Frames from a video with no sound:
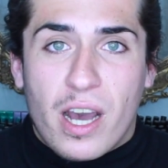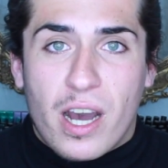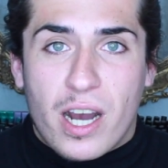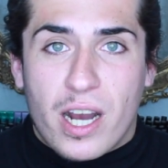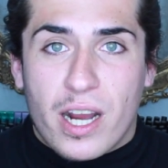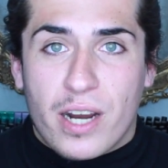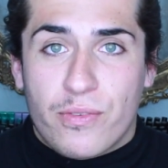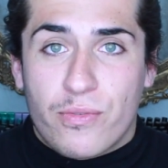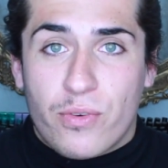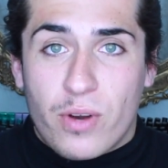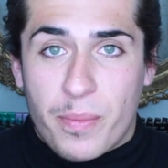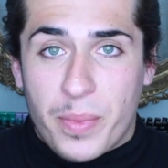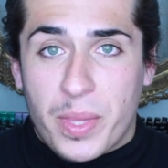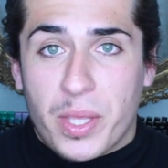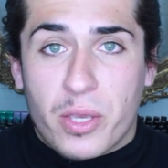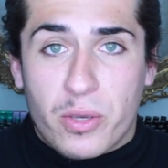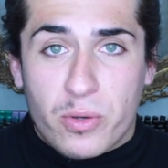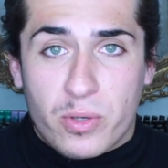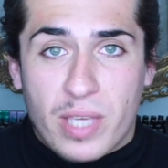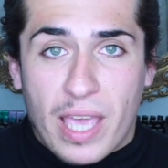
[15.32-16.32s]
are from
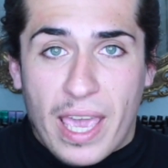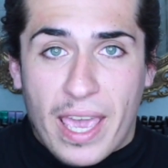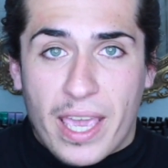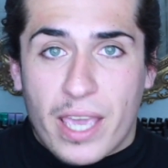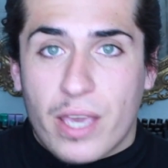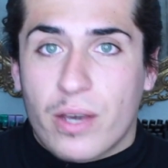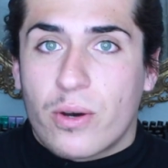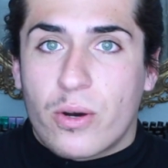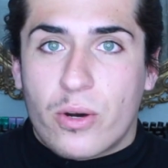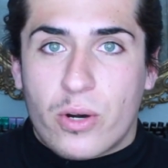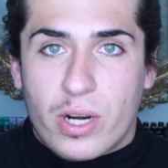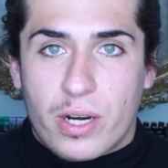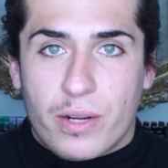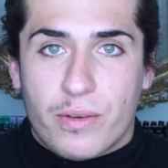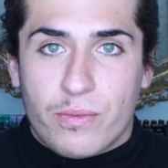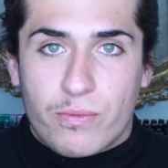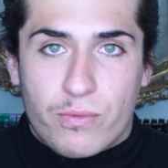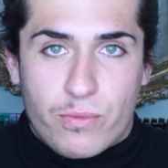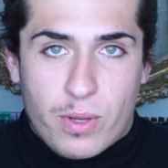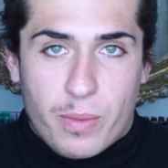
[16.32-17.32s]
the UK
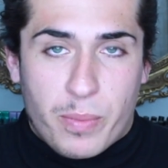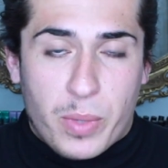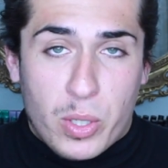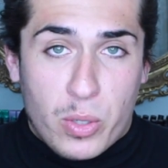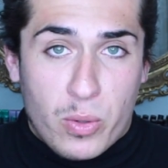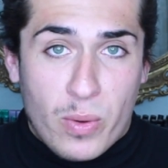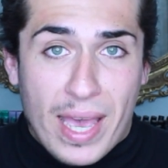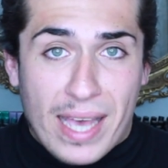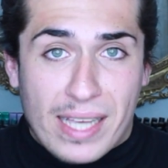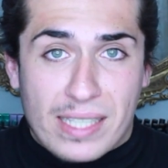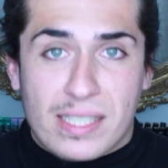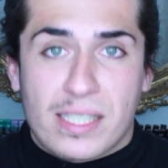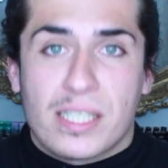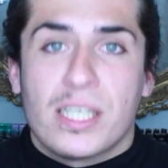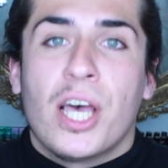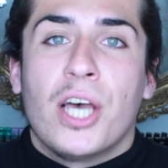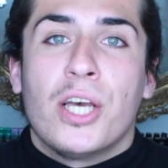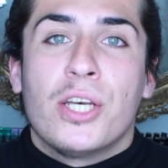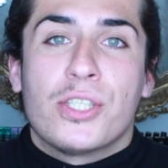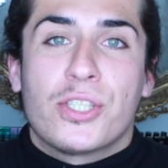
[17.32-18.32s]
or from the US.
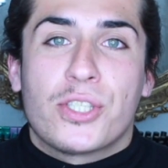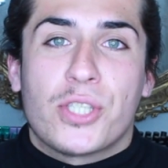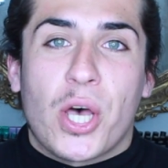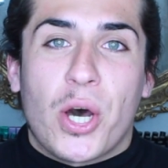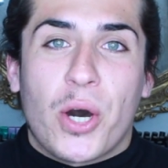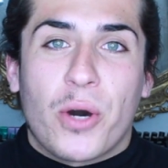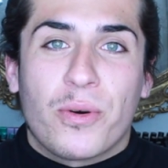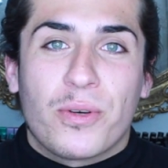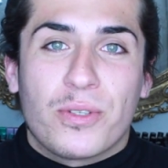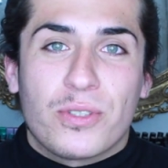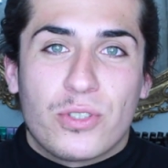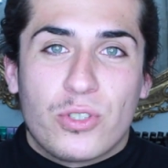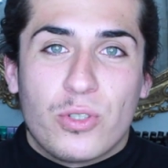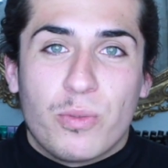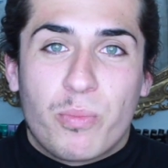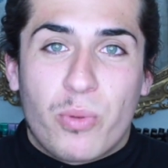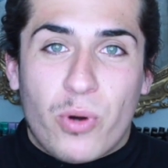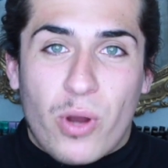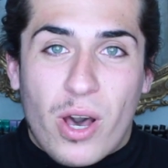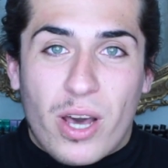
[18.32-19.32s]
So
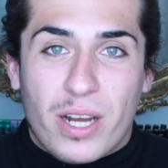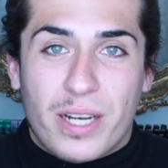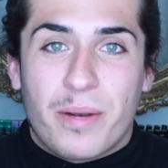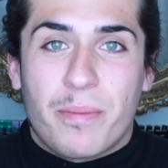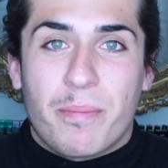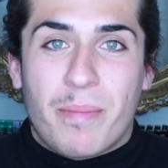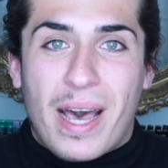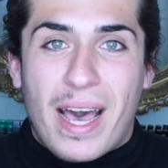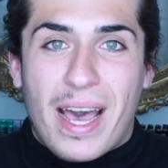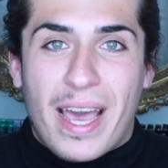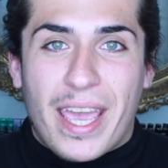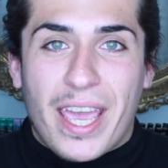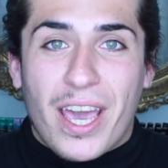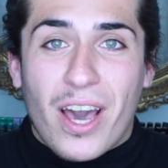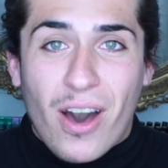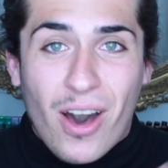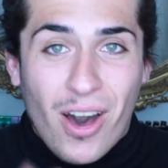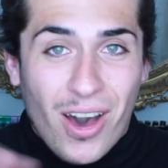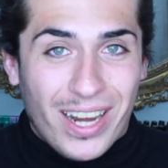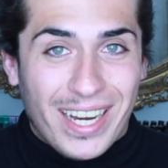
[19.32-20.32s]
to broaden
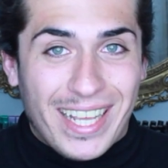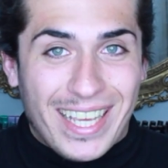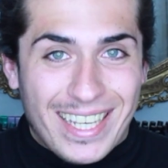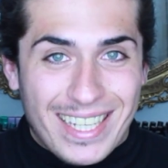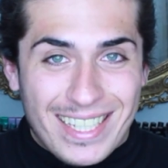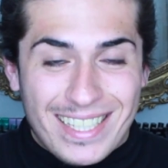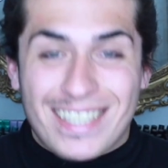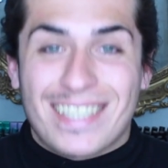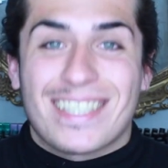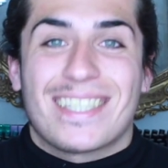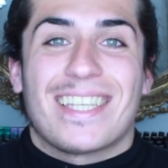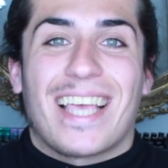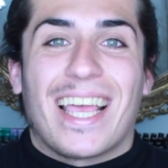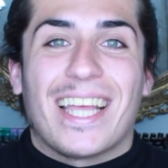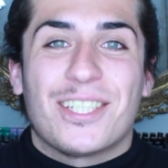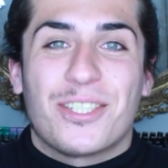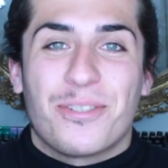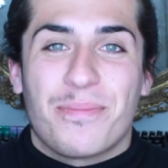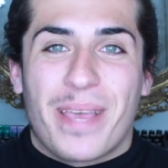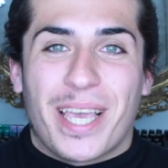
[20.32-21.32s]
my audience
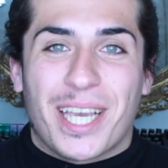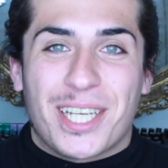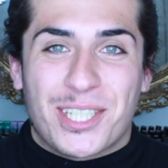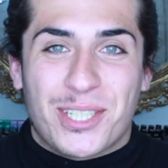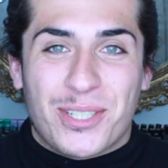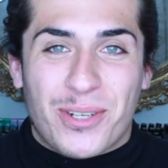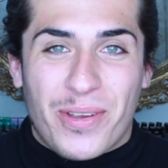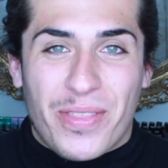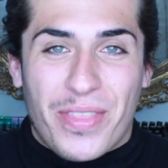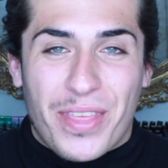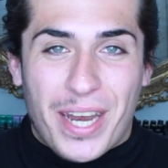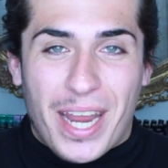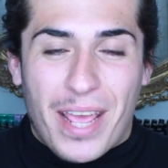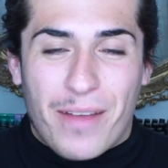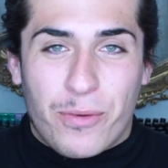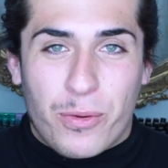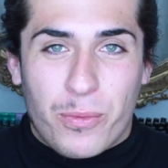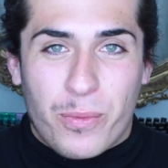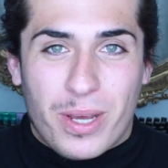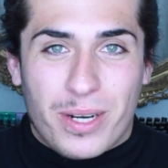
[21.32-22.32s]
and to make sure that
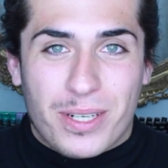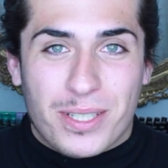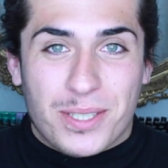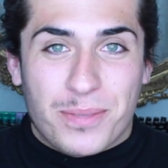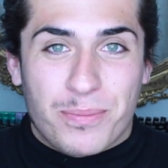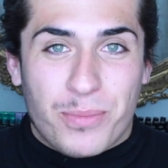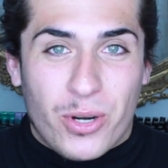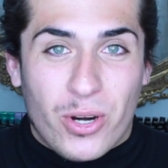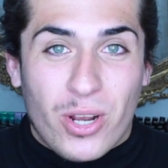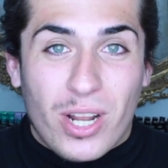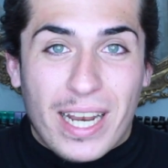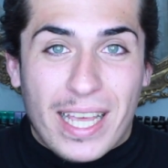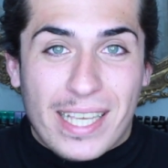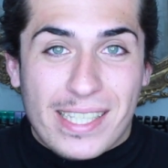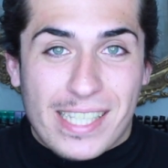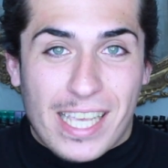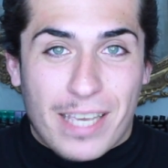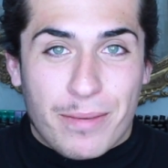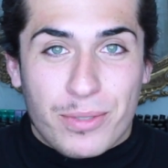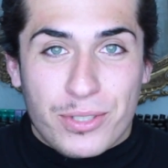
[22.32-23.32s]
everyone is more or
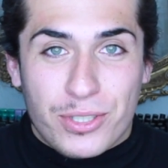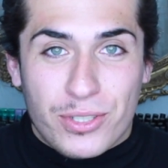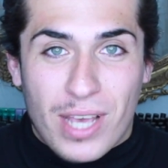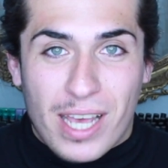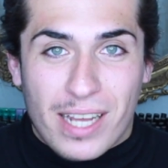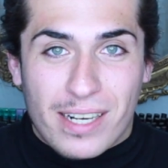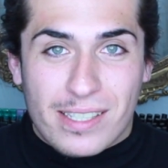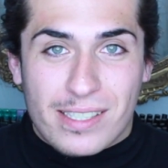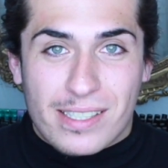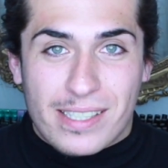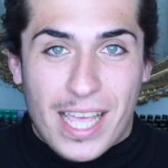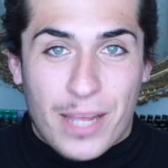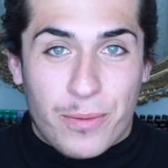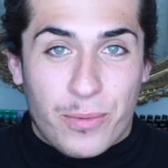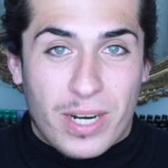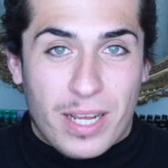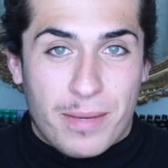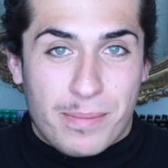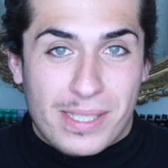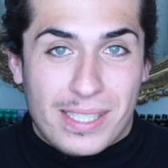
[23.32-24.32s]
less able to understand
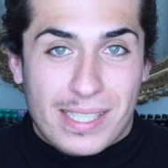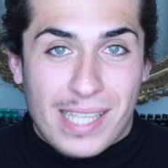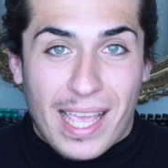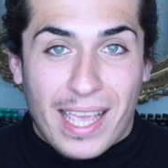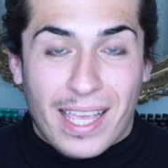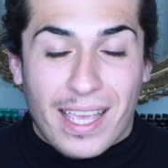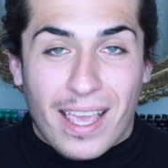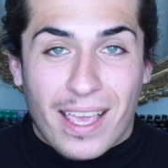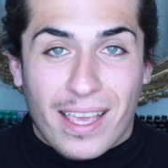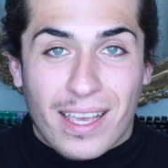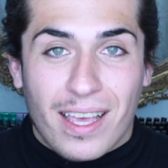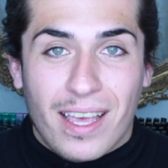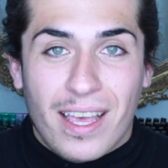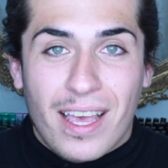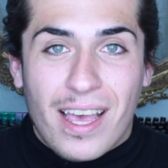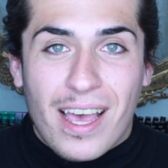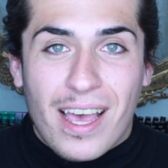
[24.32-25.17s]
what I'm saying,